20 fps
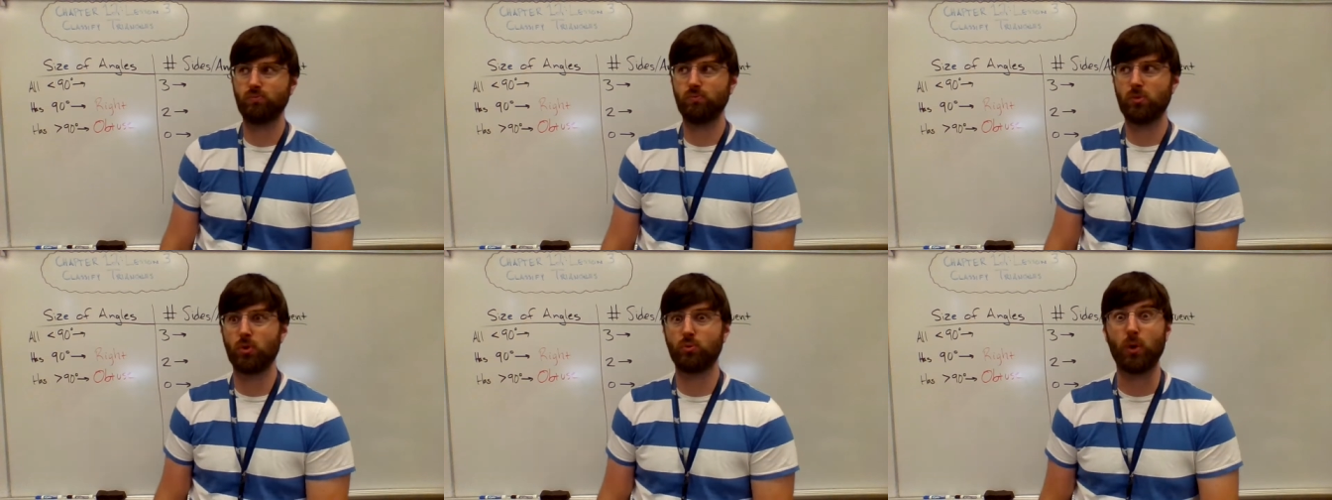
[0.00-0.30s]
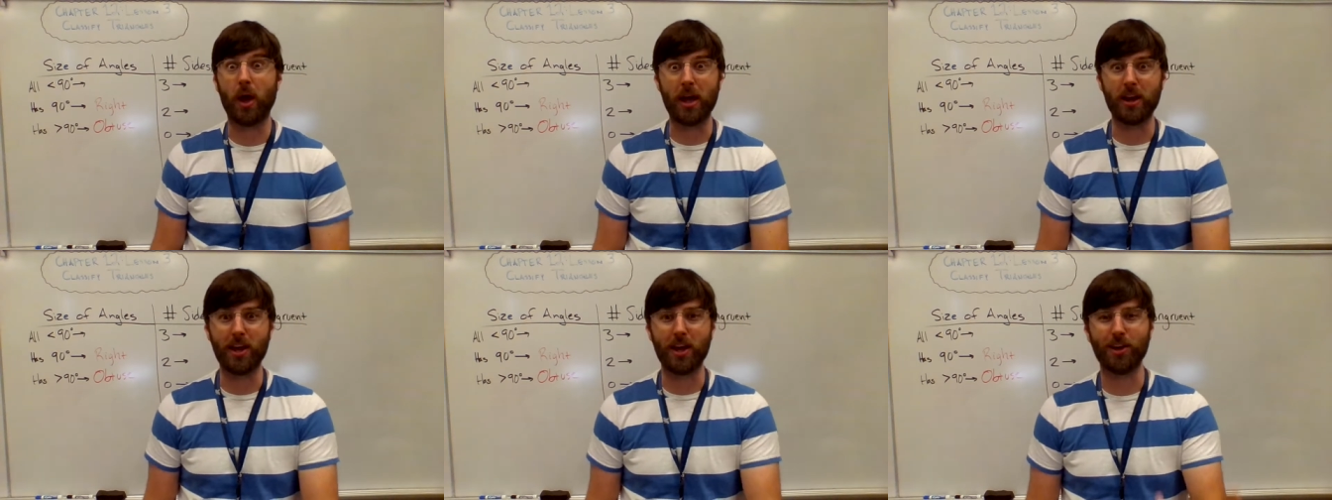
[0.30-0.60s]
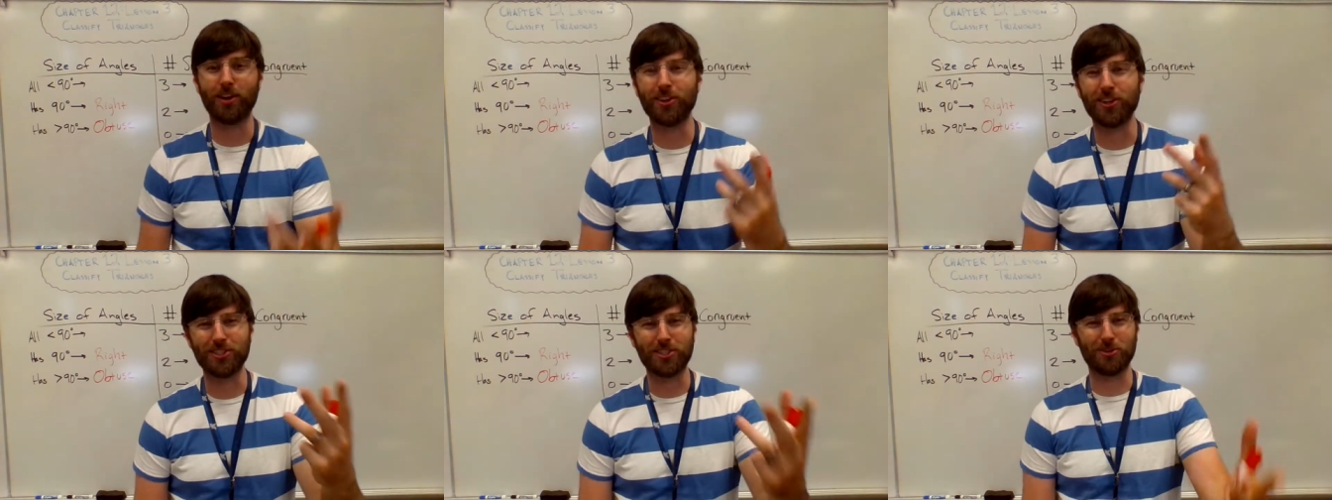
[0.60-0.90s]
right
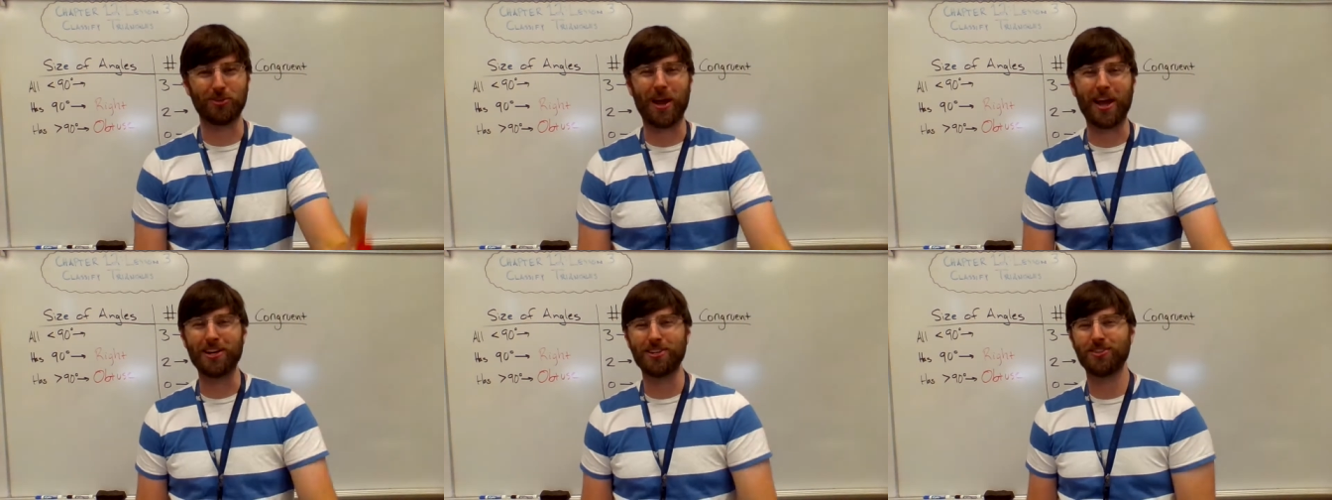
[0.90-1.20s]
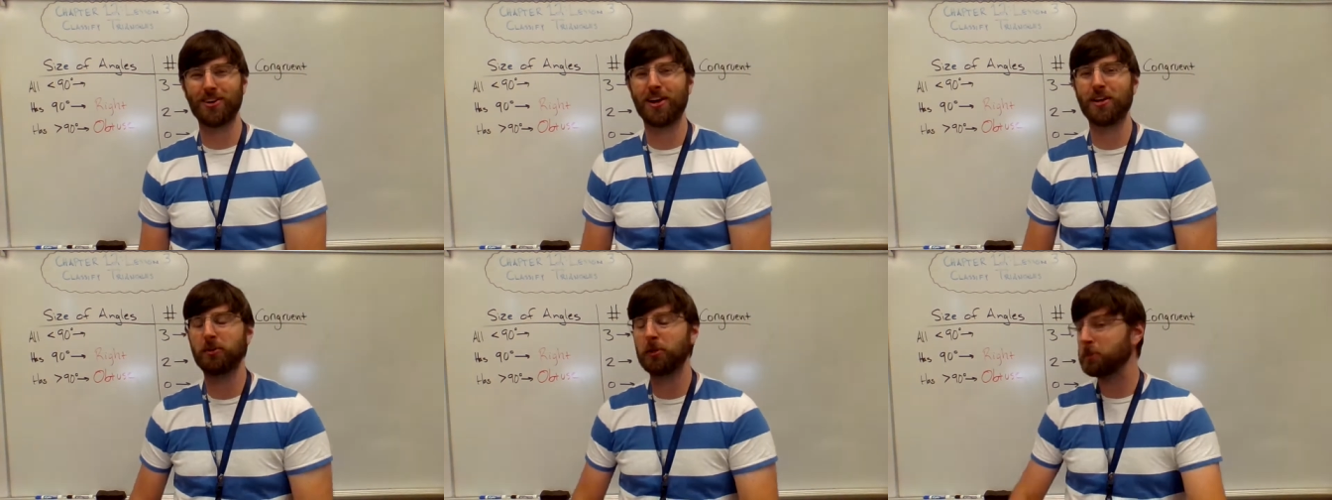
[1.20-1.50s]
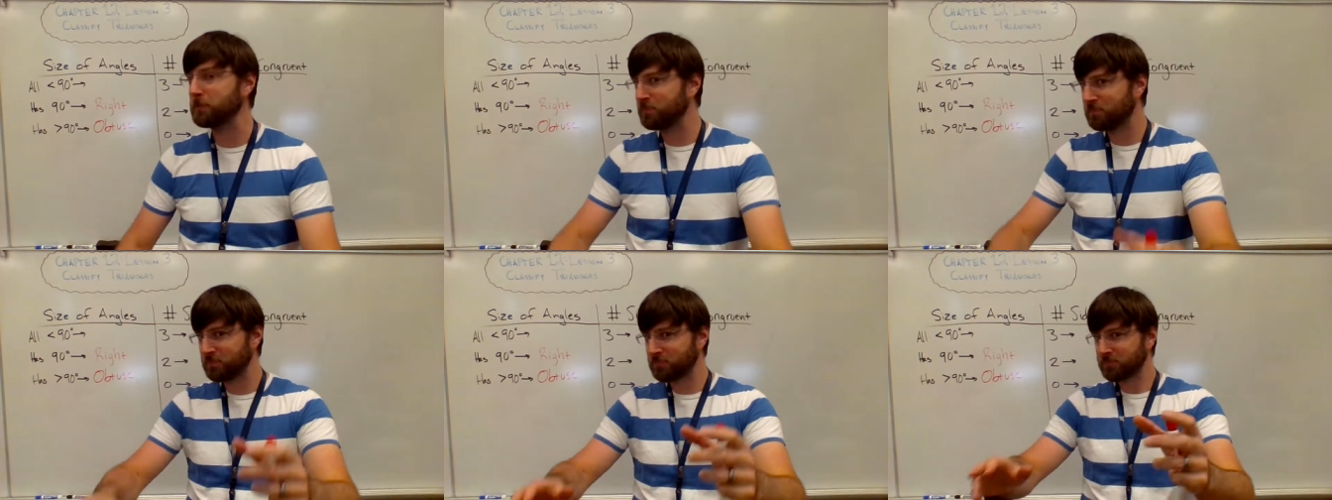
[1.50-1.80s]
angle, it's a right
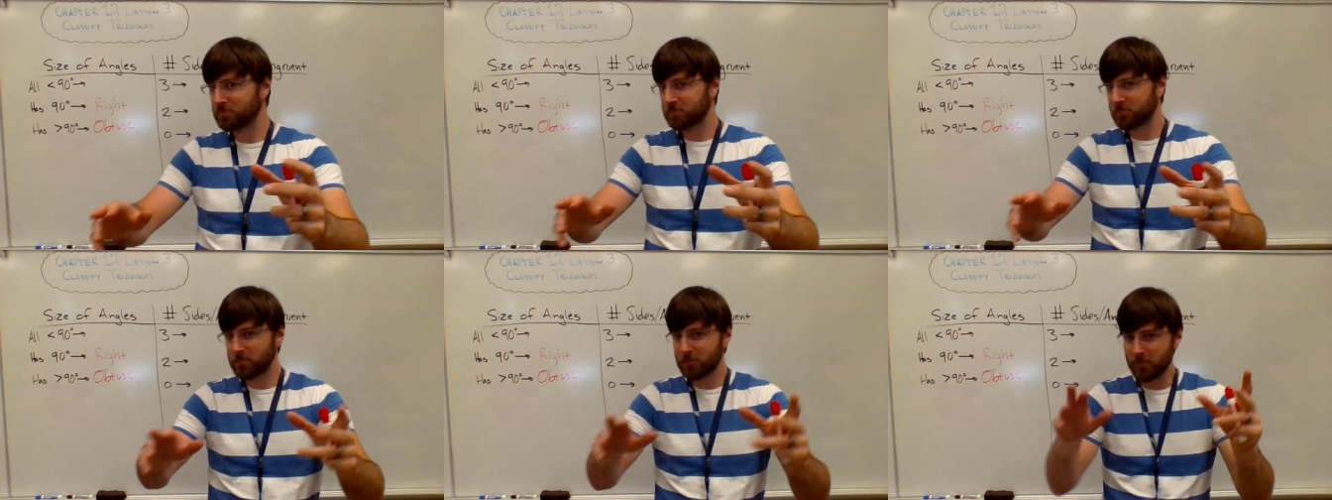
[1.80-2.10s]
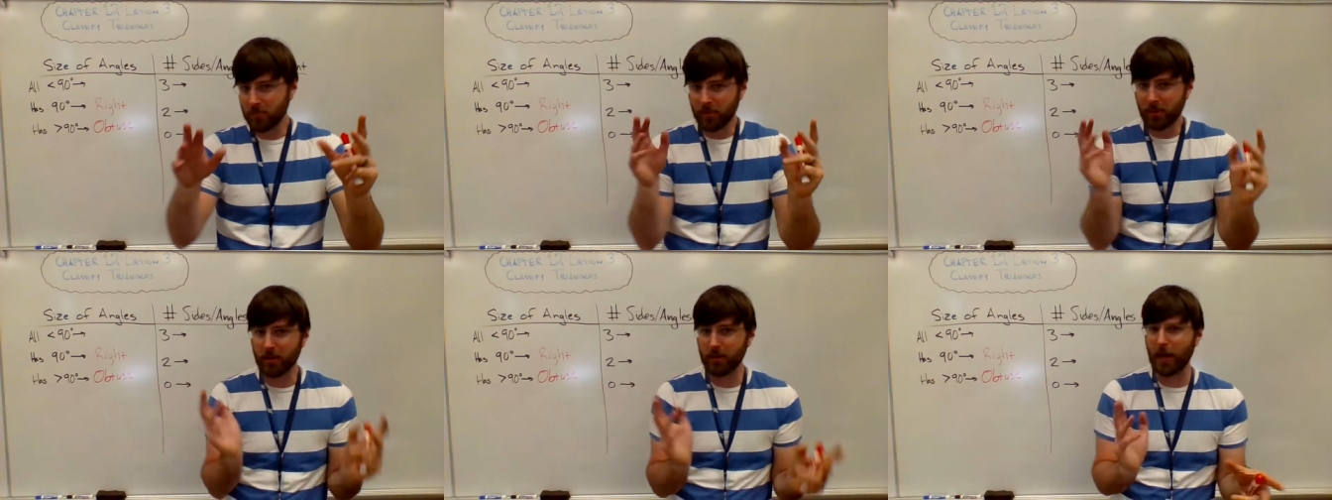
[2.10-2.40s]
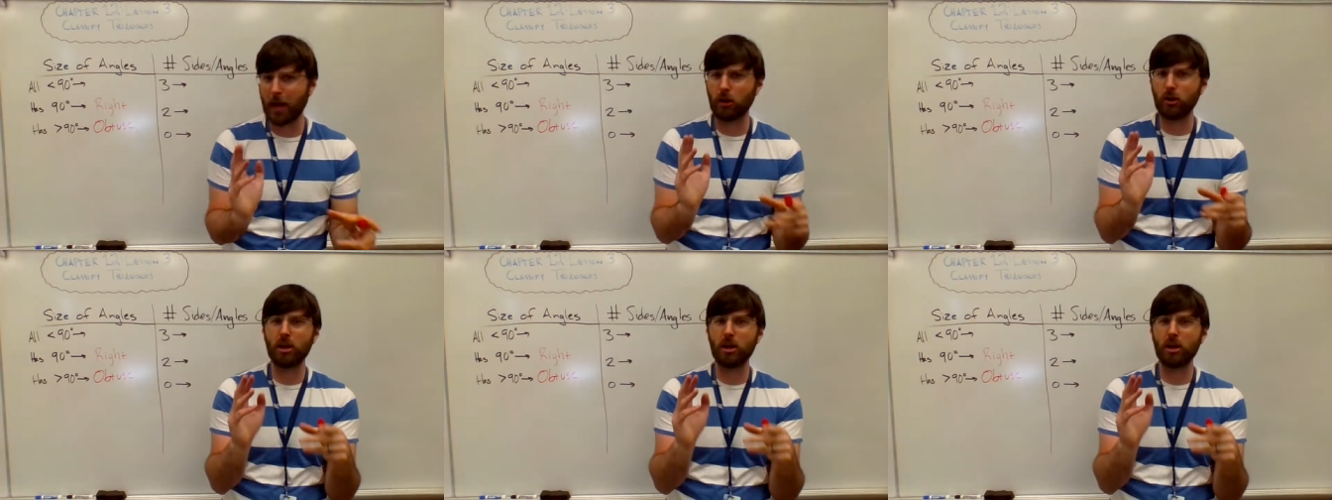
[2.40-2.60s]
triangle. Now,